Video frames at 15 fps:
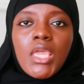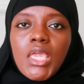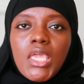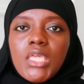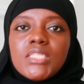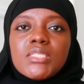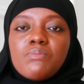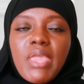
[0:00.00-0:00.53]

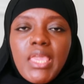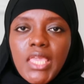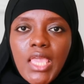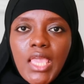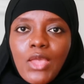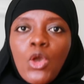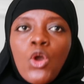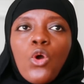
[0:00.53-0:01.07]
he's
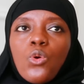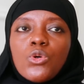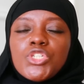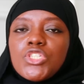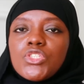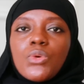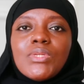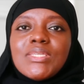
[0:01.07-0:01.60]
making, or
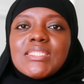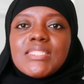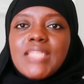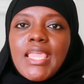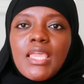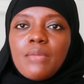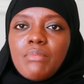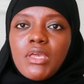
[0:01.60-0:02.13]
she's only
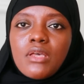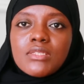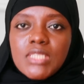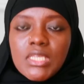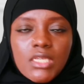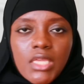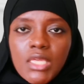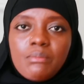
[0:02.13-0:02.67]
staying because
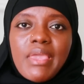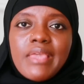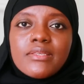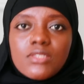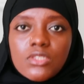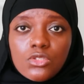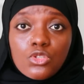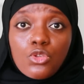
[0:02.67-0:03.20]
he
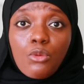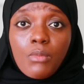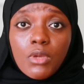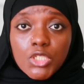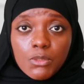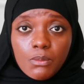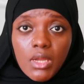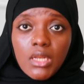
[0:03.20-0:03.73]
makes so
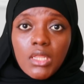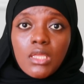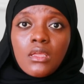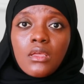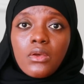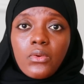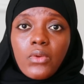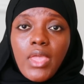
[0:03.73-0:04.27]
much money,
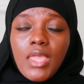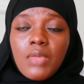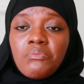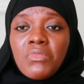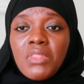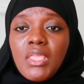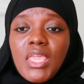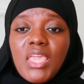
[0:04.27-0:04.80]
okay?
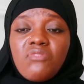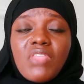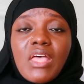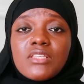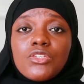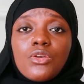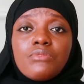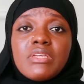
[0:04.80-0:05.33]
If
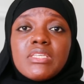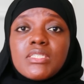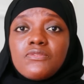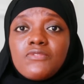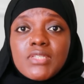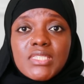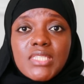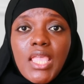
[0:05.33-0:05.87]
that's your
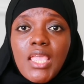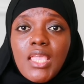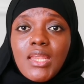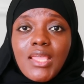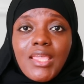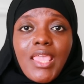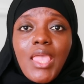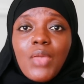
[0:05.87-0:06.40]
reason for
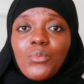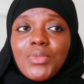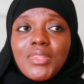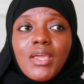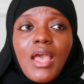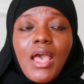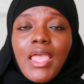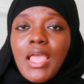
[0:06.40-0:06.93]
staying and getting
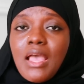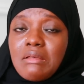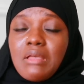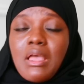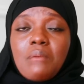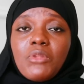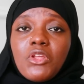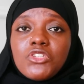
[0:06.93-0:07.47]
with a guy,
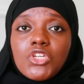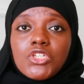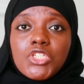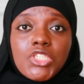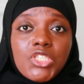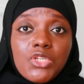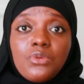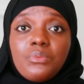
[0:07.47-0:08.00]
I'm not
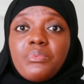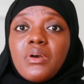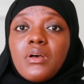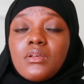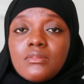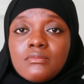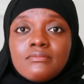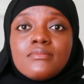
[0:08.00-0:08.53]
judging you,
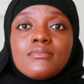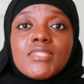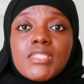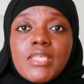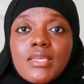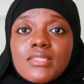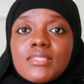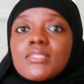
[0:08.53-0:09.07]
but
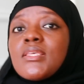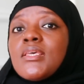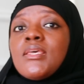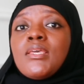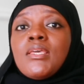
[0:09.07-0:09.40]
sis,